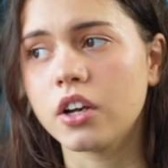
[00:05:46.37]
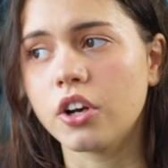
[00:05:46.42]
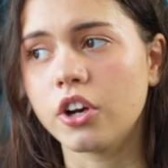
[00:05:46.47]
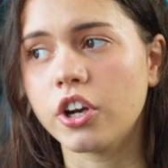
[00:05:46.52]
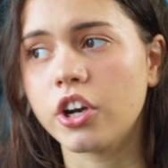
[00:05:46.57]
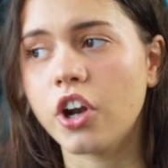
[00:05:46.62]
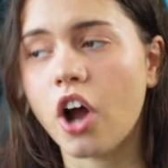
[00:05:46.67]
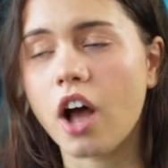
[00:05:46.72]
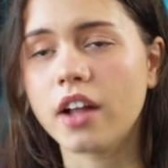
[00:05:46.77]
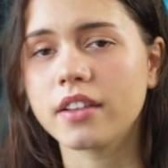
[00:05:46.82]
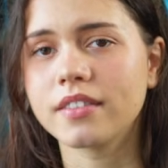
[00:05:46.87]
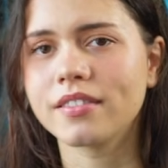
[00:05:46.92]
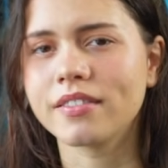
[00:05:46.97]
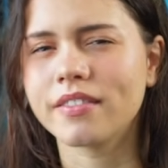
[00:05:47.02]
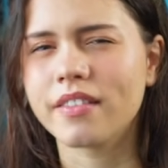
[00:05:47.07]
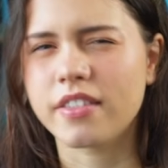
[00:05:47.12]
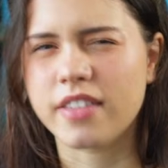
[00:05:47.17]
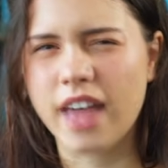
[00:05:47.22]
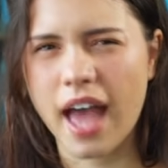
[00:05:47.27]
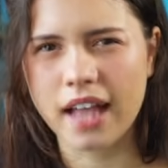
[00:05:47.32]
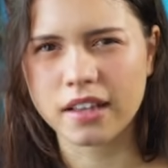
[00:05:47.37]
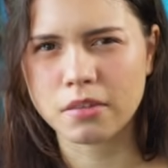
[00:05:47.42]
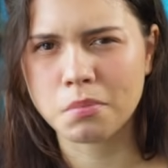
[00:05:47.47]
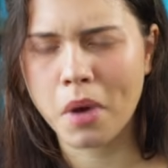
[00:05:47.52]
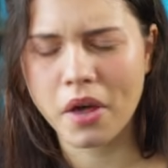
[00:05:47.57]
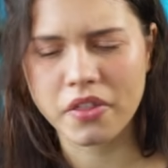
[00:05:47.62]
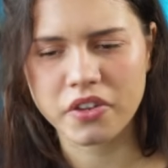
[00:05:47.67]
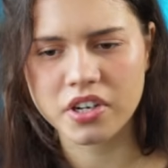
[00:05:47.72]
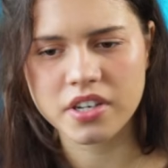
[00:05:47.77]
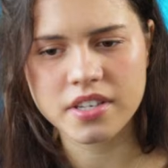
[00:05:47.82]
not that
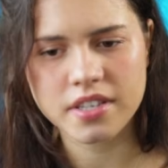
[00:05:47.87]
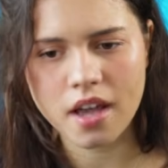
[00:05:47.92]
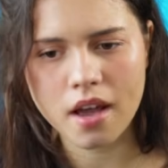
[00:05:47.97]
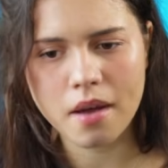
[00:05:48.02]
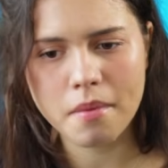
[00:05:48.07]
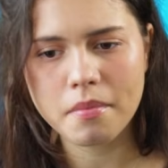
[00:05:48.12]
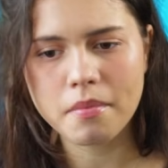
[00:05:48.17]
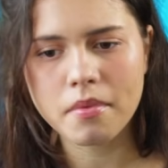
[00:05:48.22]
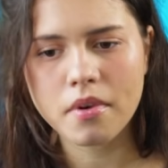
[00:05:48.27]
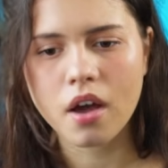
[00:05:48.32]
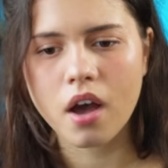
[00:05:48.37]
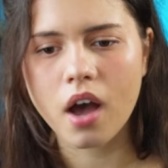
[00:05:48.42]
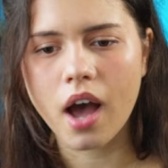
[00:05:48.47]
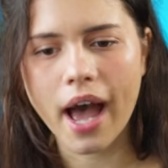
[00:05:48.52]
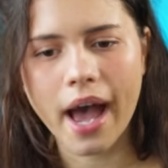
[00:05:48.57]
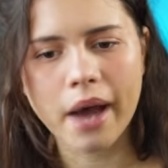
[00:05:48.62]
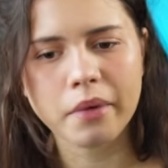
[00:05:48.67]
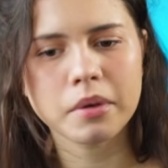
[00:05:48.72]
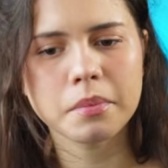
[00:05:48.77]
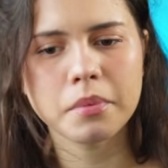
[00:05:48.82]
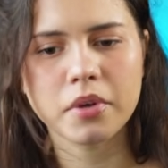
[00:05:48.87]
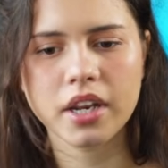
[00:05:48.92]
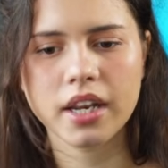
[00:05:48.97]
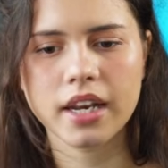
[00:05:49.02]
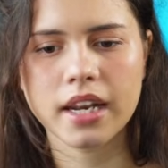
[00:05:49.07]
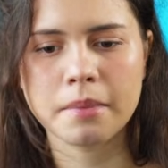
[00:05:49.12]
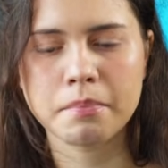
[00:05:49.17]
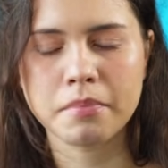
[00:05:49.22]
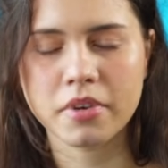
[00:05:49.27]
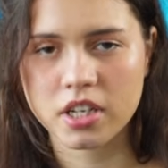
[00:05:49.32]
bothersome, I will put it
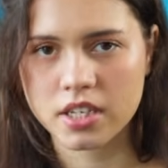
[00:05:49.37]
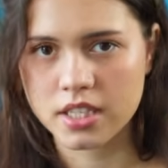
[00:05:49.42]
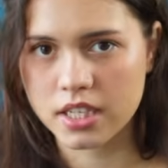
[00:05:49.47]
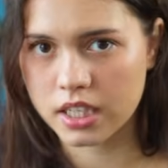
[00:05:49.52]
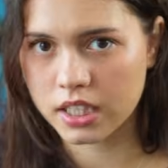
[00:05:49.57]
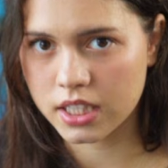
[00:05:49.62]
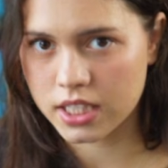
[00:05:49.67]
in personal